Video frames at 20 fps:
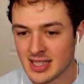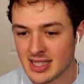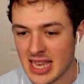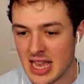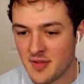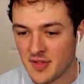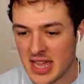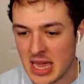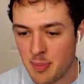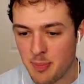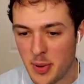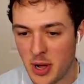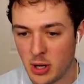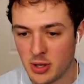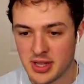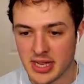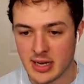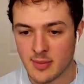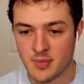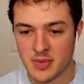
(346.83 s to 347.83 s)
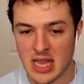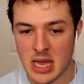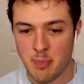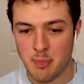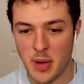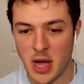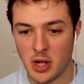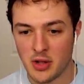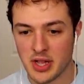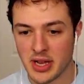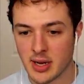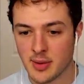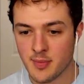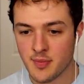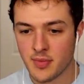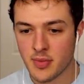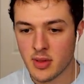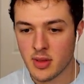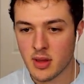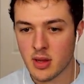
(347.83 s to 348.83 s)
Steve, keep building,
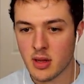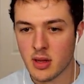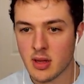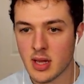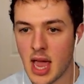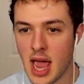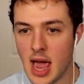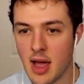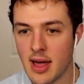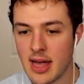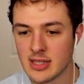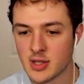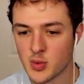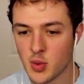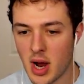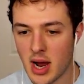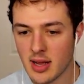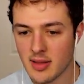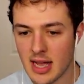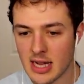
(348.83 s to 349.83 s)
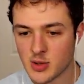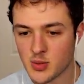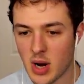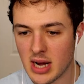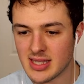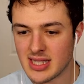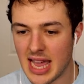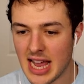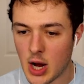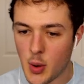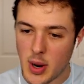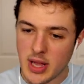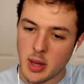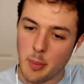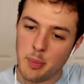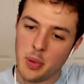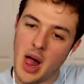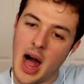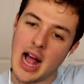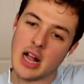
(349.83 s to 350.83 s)
Yeah, that's right. Take away
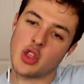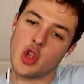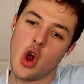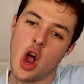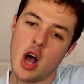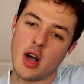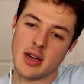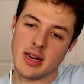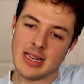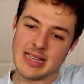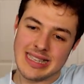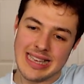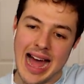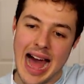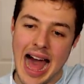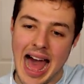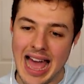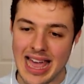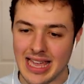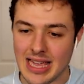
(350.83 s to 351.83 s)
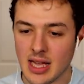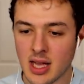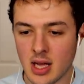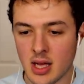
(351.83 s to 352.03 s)
the block. They're all gonna die.